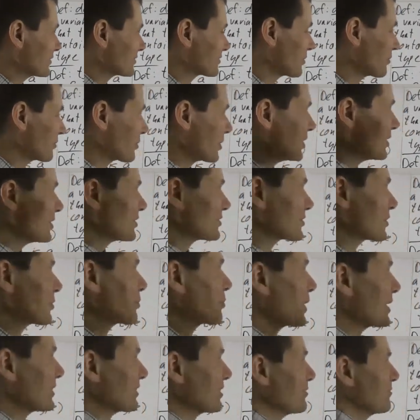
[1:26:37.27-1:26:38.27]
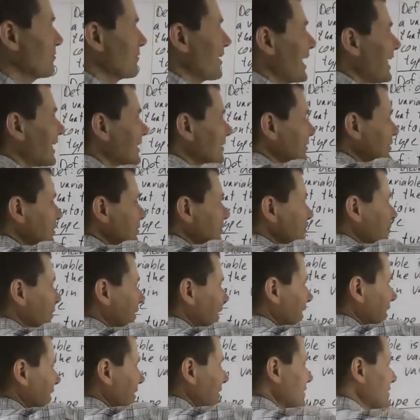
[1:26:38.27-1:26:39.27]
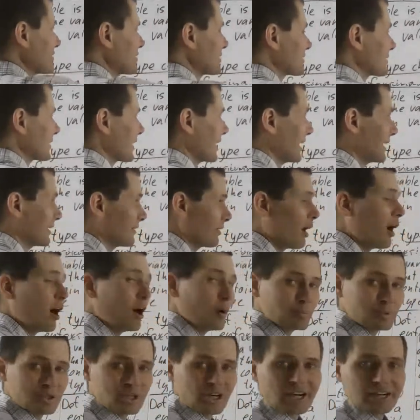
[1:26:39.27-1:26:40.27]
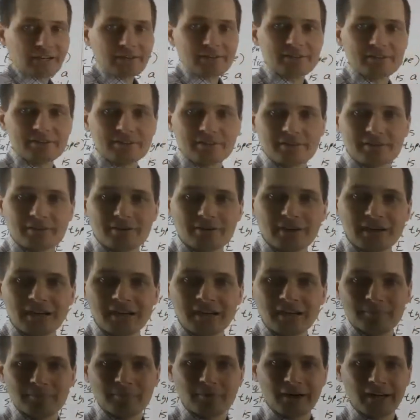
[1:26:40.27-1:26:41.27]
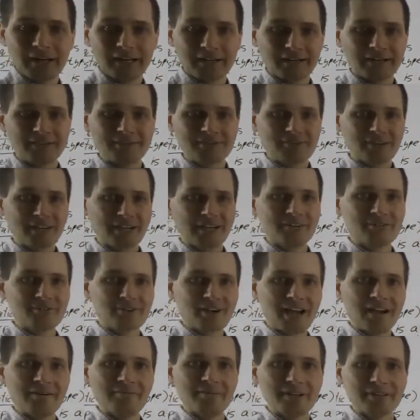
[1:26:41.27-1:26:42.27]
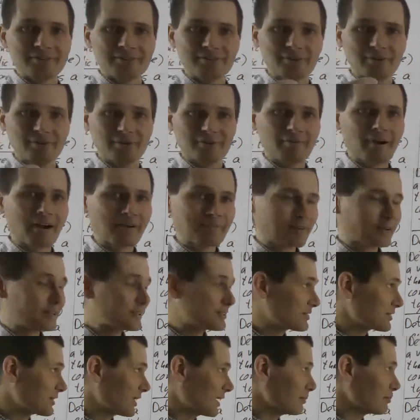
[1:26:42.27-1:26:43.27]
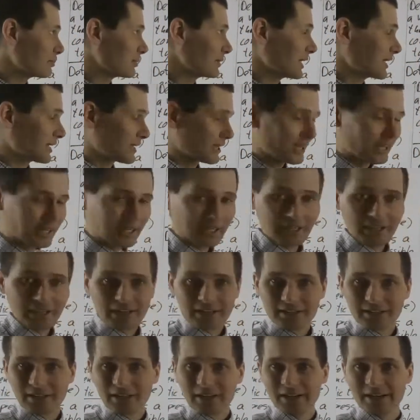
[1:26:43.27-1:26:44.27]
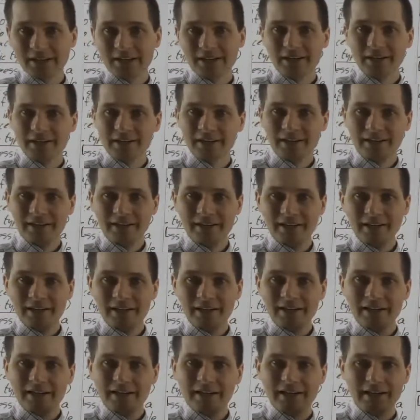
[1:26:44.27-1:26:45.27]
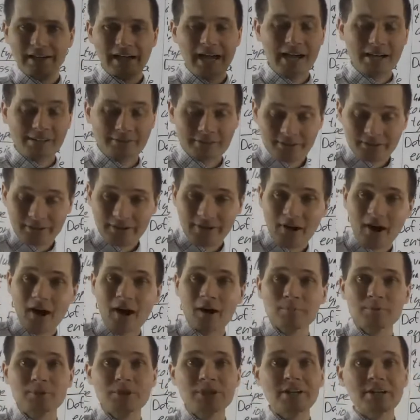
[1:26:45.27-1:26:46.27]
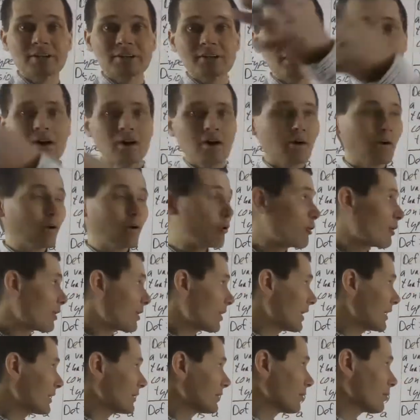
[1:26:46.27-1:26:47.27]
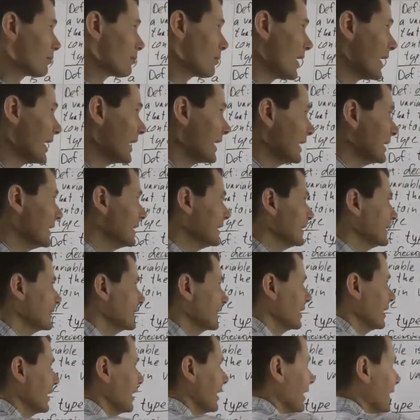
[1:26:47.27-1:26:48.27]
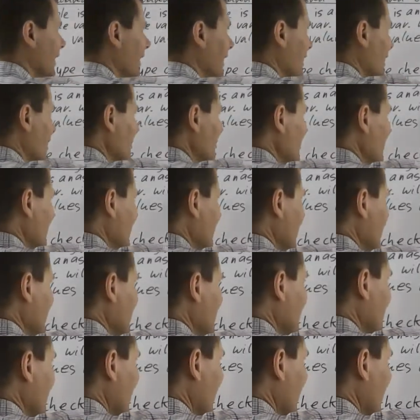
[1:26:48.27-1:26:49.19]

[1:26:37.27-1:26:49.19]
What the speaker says: So when the value is an object, right, in Java, so a reference type, like either an object or an array, it